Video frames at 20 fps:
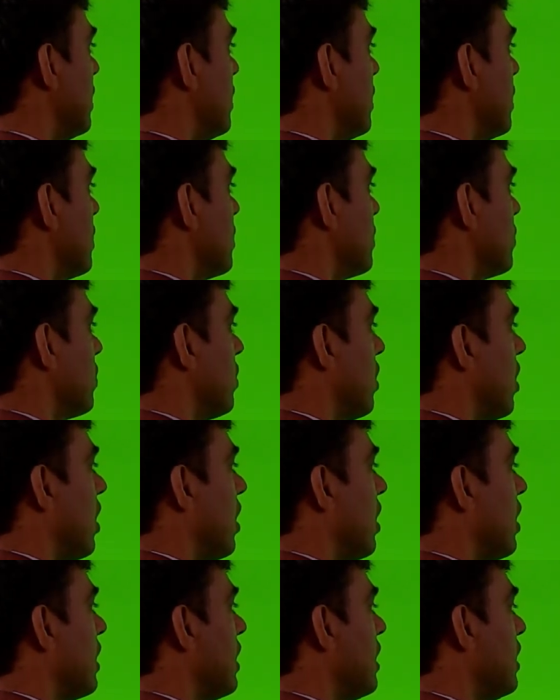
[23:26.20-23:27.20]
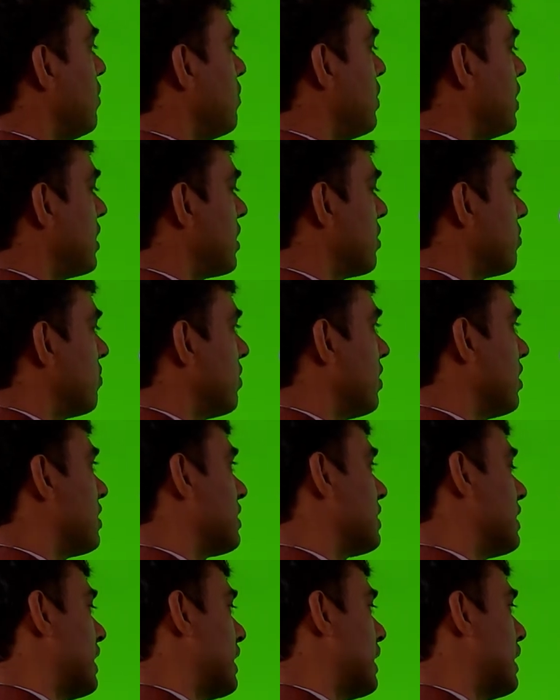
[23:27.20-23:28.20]
the all element of a
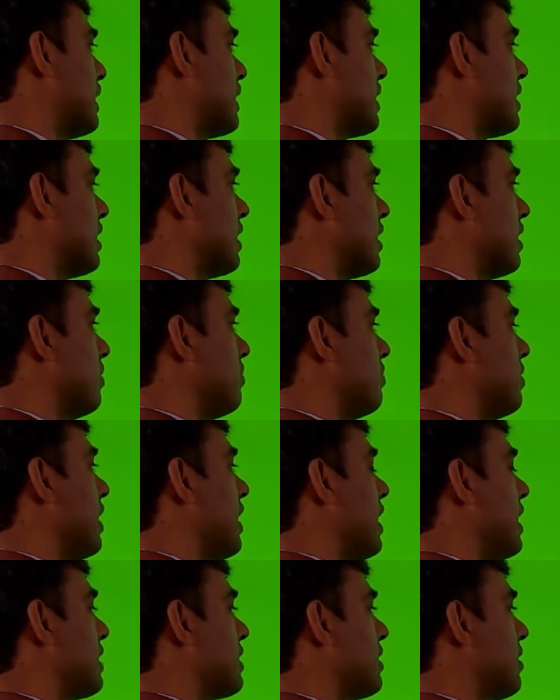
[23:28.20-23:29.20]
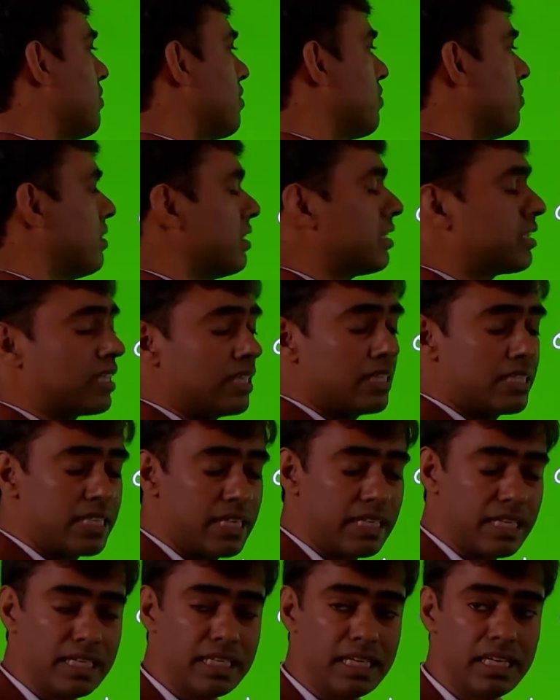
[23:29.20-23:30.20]
second column except first and
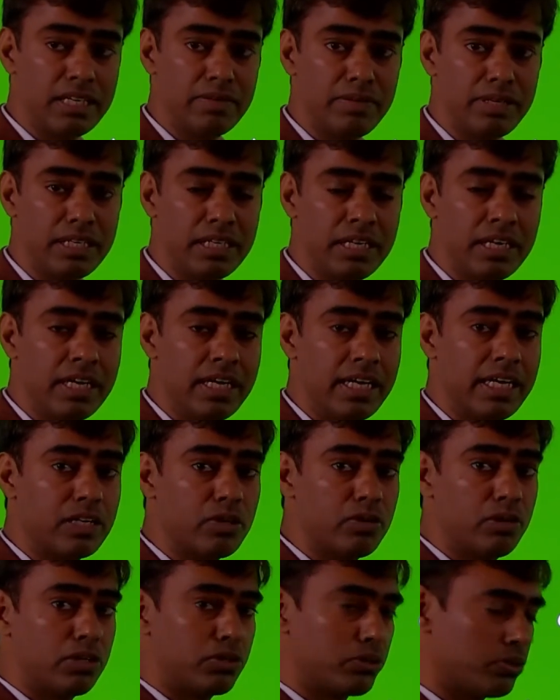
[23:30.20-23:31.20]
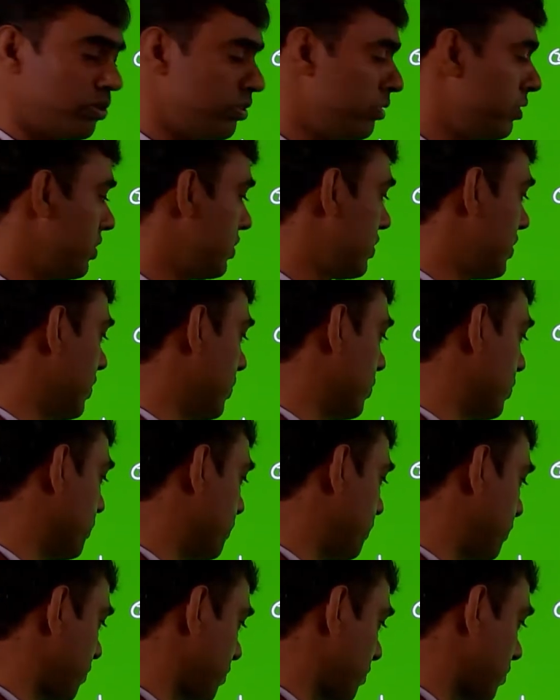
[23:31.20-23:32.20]
second element equal to 0.
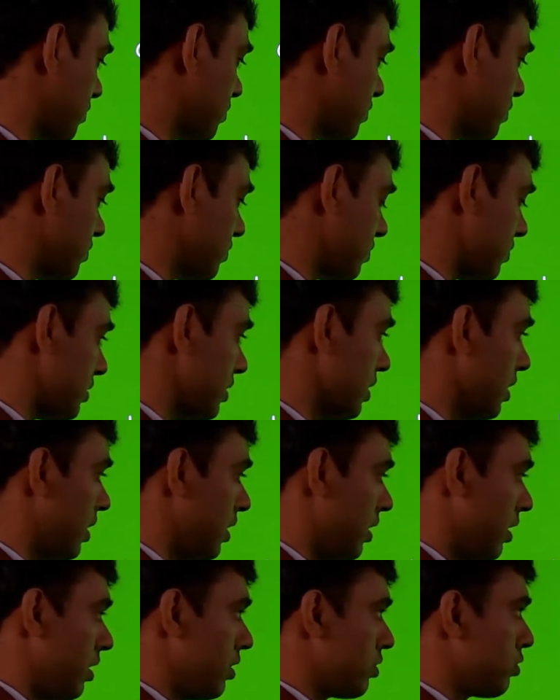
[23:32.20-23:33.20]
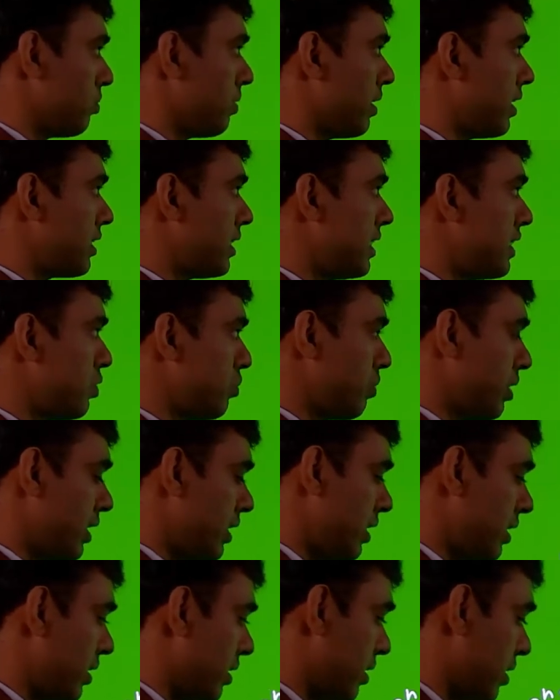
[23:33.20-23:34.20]
So for this one,
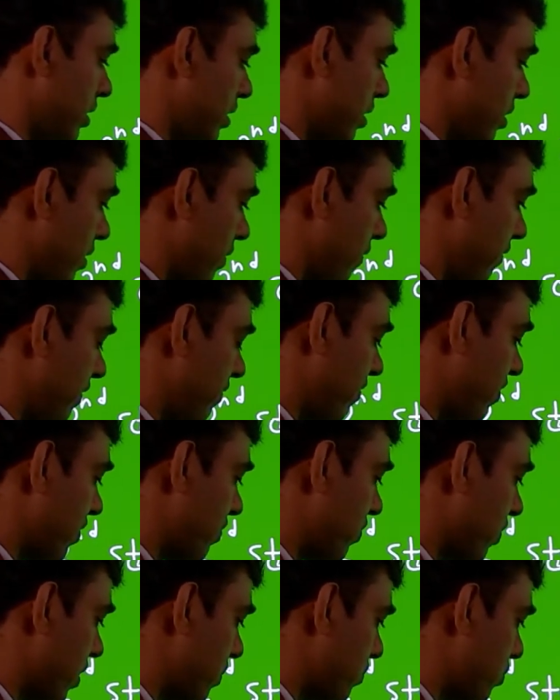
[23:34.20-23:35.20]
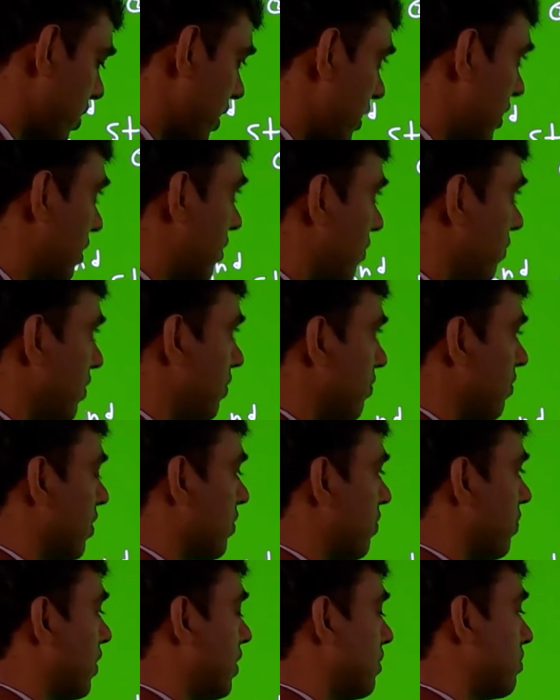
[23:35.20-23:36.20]
we perform what? We
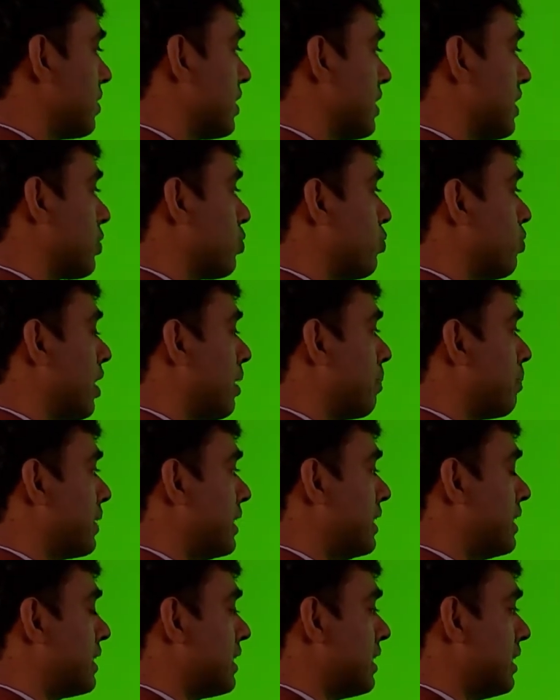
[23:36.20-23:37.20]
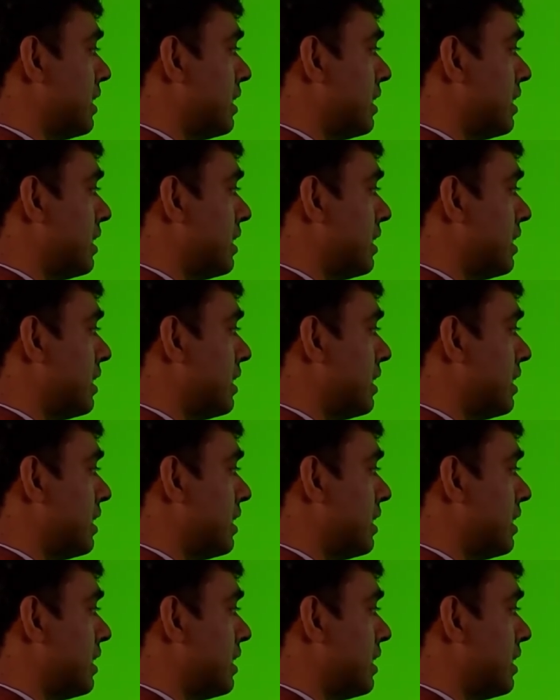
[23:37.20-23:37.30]
perform the row operation